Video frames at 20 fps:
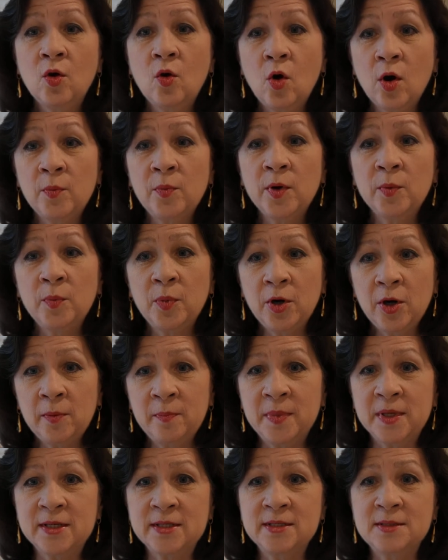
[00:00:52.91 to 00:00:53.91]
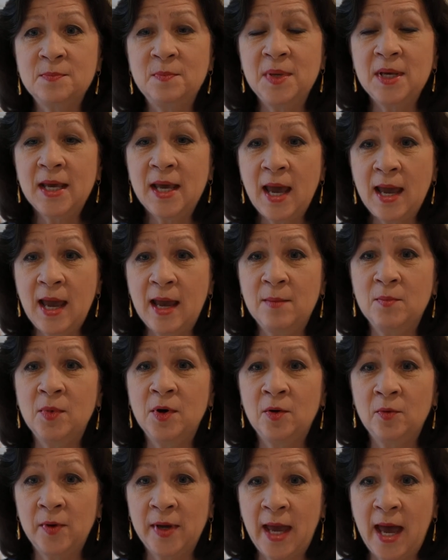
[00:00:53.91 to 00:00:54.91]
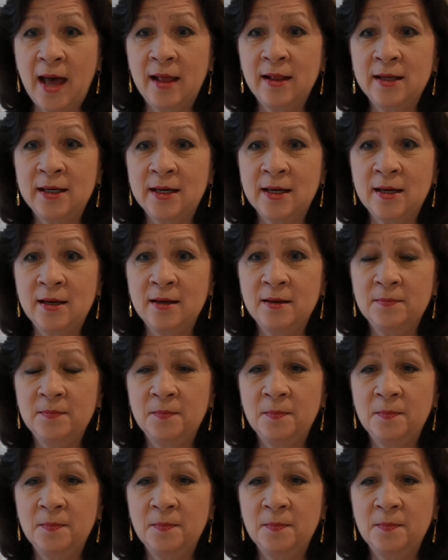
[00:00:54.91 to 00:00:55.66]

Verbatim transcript: corporate purpose became a reality.